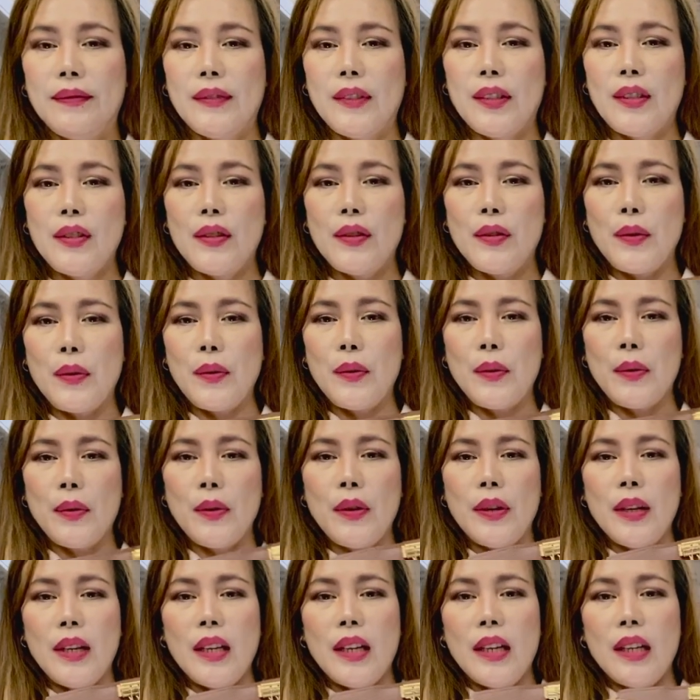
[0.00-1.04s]
So
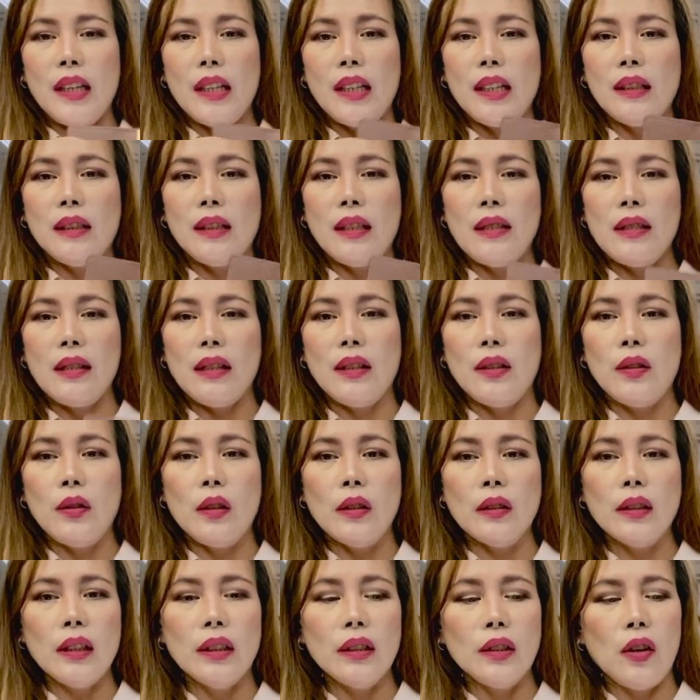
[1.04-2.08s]
it has a
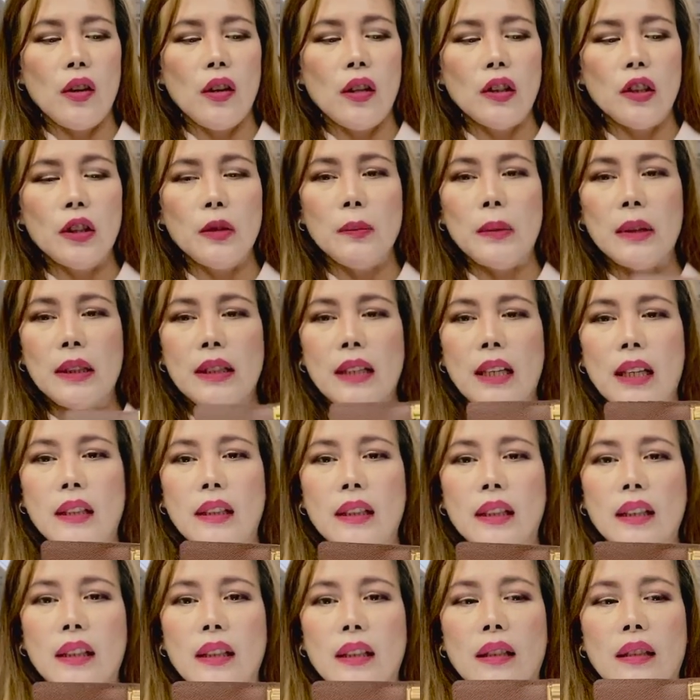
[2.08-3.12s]
golden color
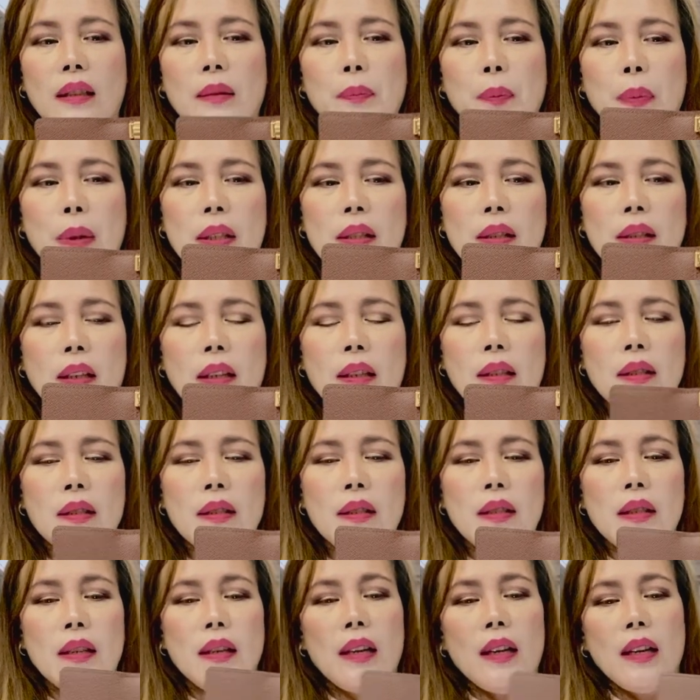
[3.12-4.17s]
metallic
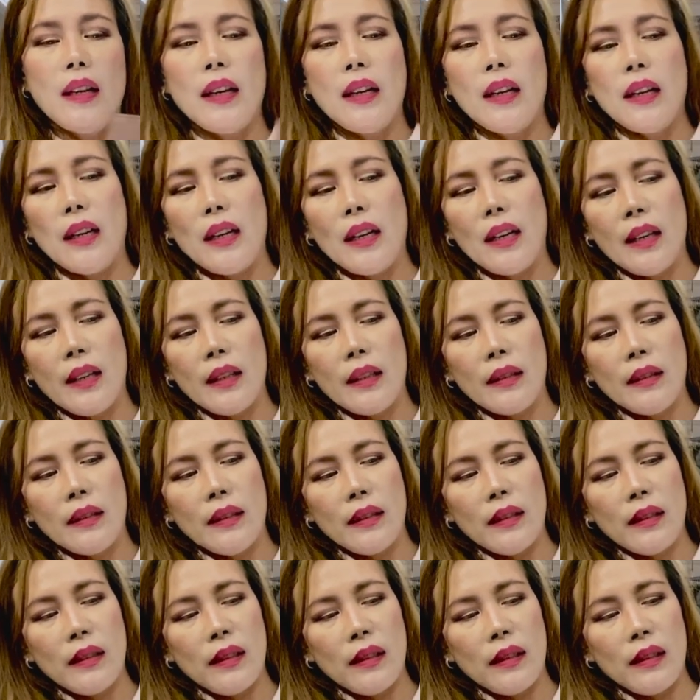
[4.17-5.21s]
pieces, and
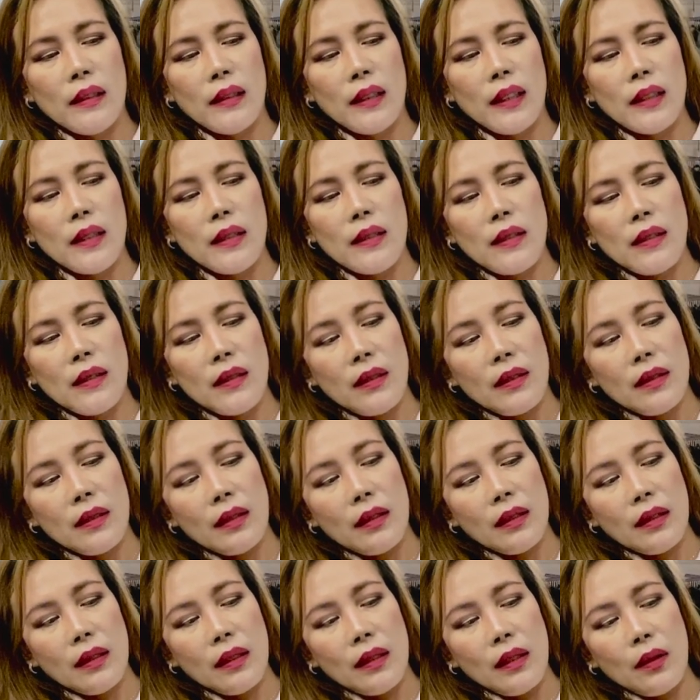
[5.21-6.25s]
let's
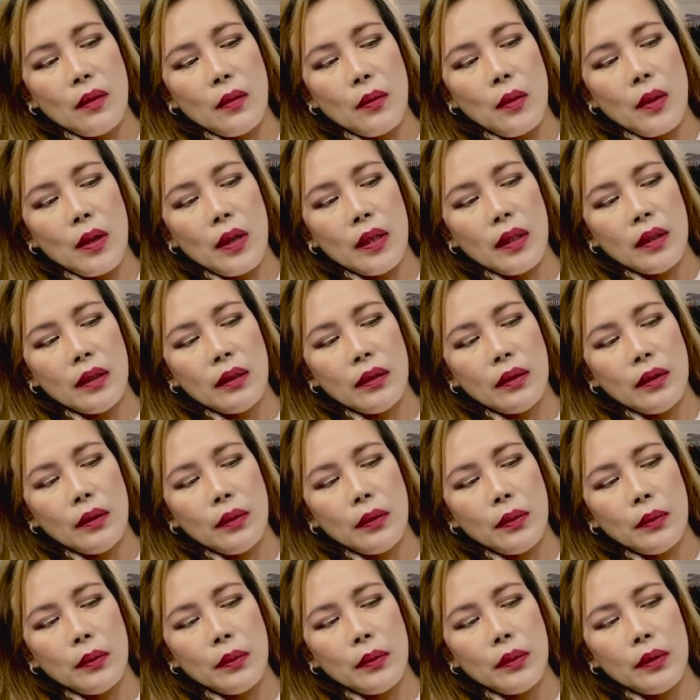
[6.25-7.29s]
1
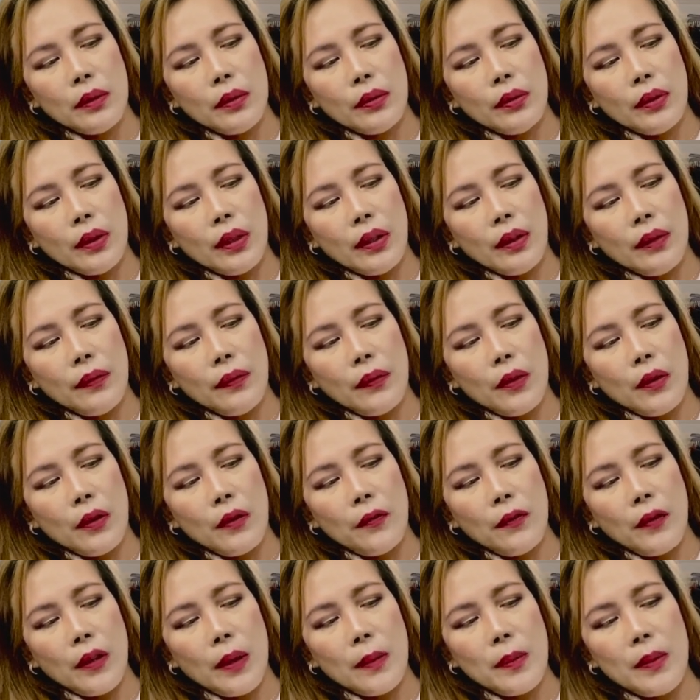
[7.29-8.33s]
2 3 4
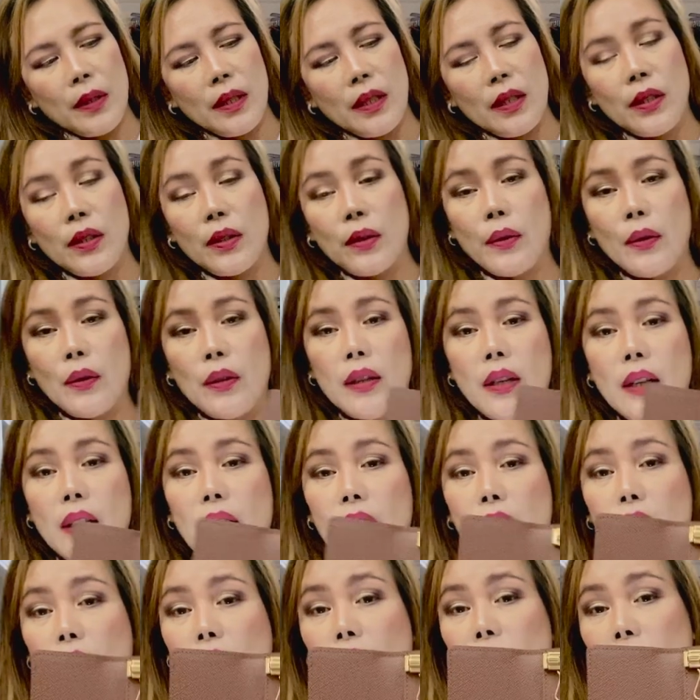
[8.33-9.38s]
5 6, so
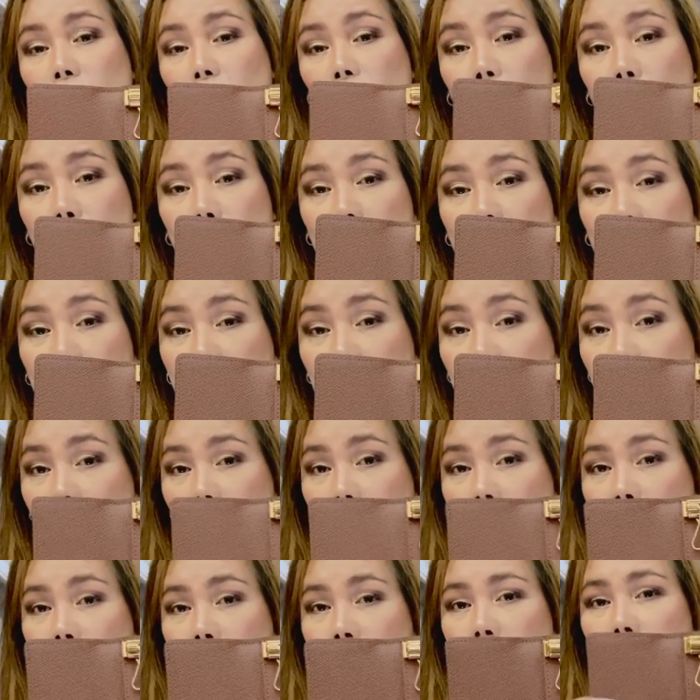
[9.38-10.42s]
total of
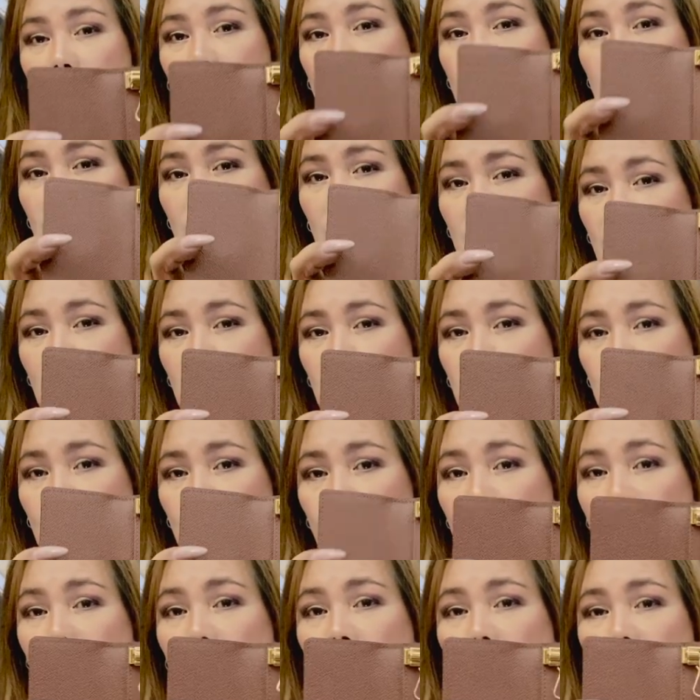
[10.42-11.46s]
6
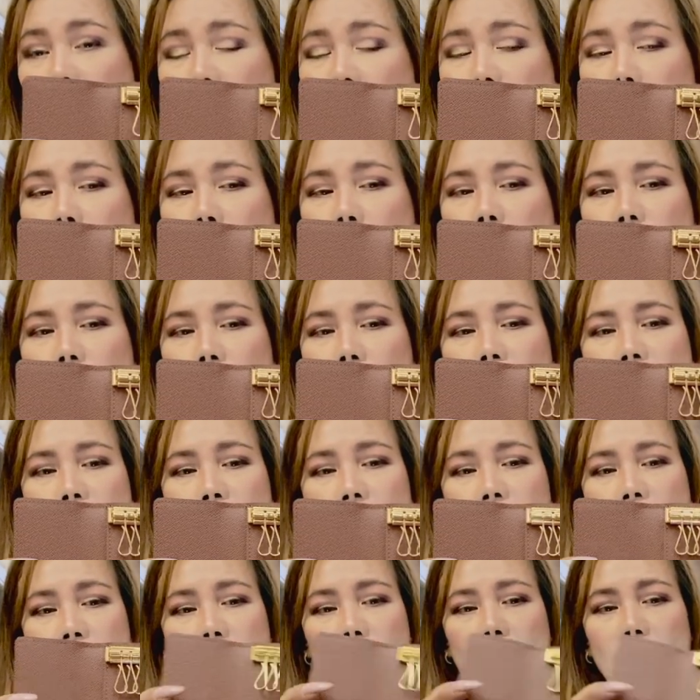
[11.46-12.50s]
ring key
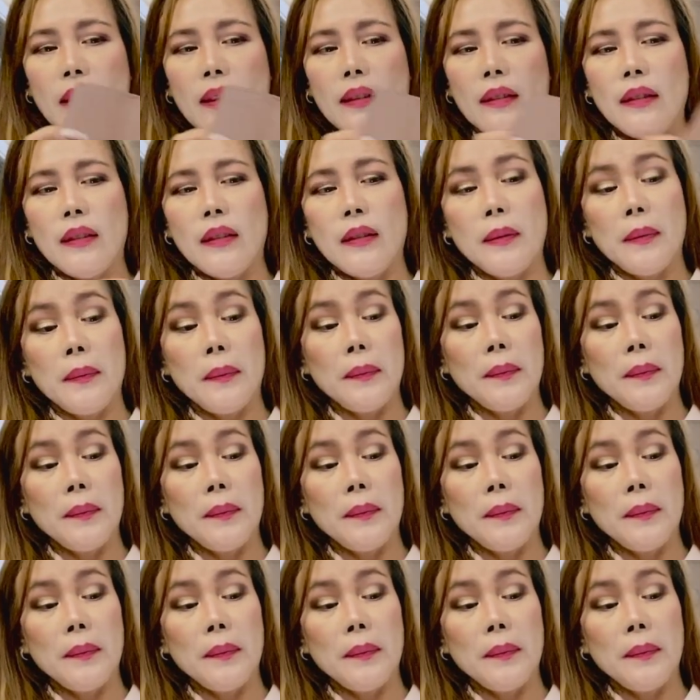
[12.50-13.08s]
holders. And